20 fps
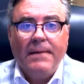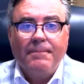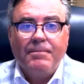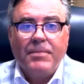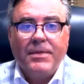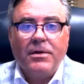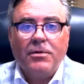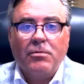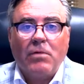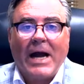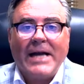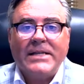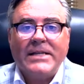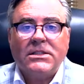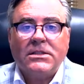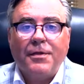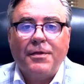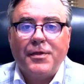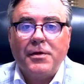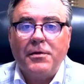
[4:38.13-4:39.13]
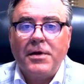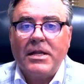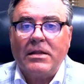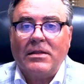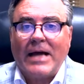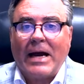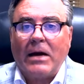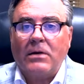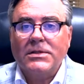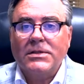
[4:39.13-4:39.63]
The rise to
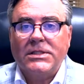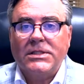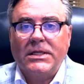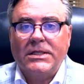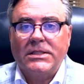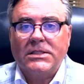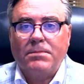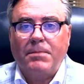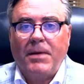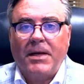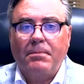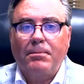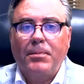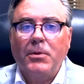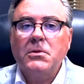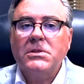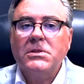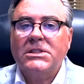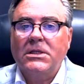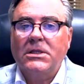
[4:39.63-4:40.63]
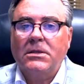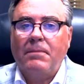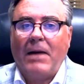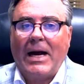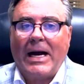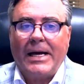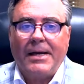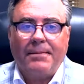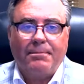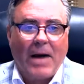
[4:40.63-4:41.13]
30,000 has been boosted
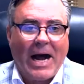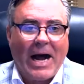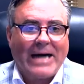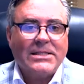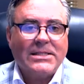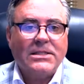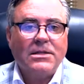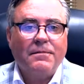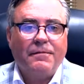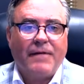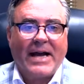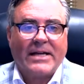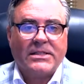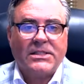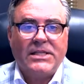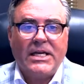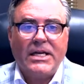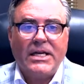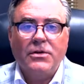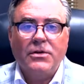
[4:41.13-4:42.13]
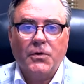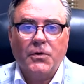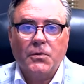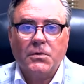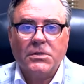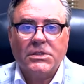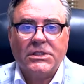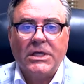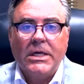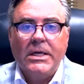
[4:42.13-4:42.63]
by positive vaccine
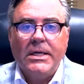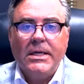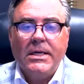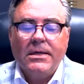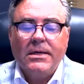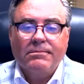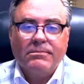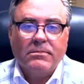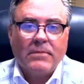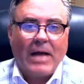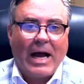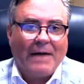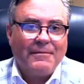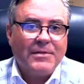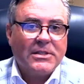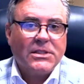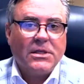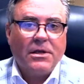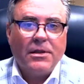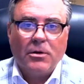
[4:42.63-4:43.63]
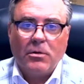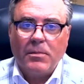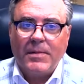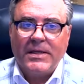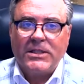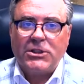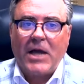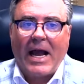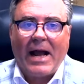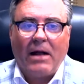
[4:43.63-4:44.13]
news. Obviously, there will be
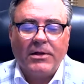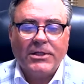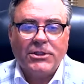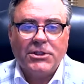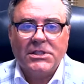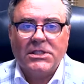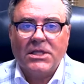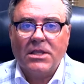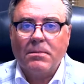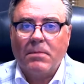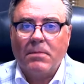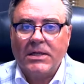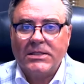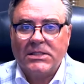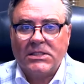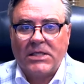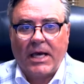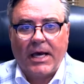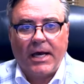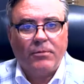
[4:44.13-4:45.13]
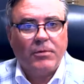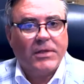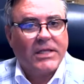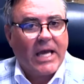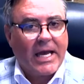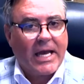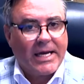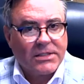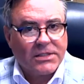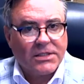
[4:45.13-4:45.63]
challenges in the months ahead with
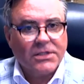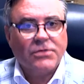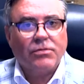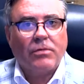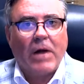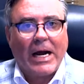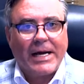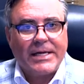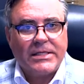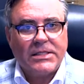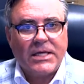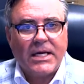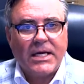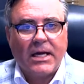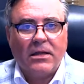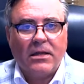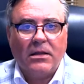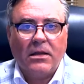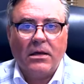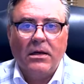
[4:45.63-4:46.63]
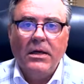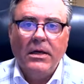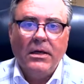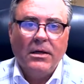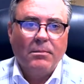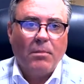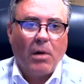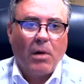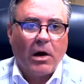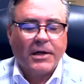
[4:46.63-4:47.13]
cases rising and the
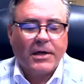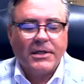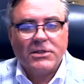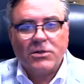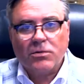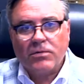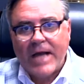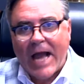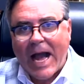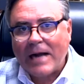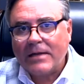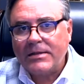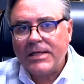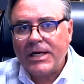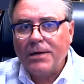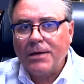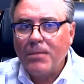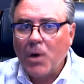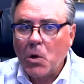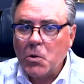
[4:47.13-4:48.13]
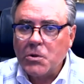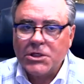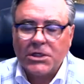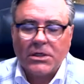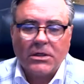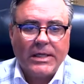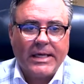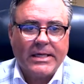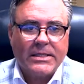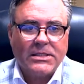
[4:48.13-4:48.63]
markets reacting
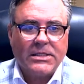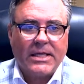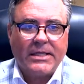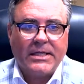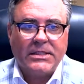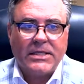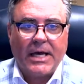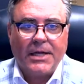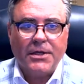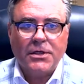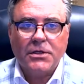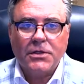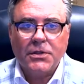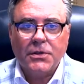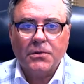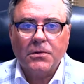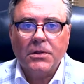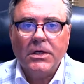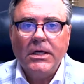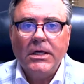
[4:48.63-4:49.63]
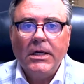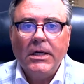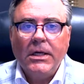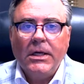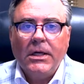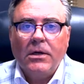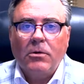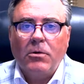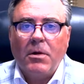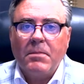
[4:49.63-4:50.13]
emotionally as they tend to do.
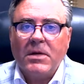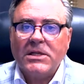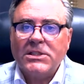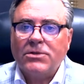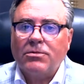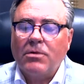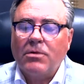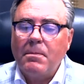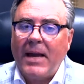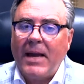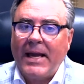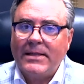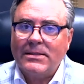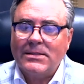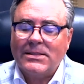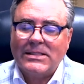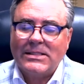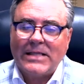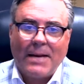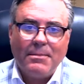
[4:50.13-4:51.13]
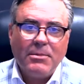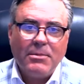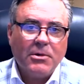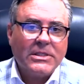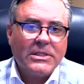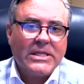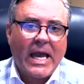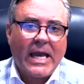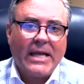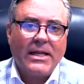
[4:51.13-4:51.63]
We must remain
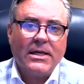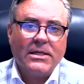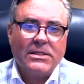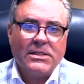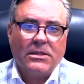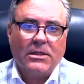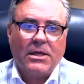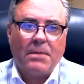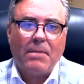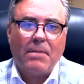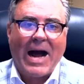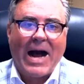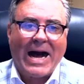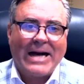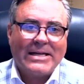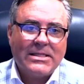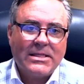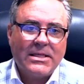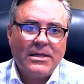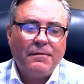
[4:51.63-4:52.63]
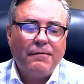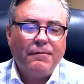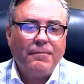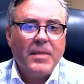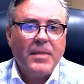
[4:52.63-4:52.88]
simultaneously positive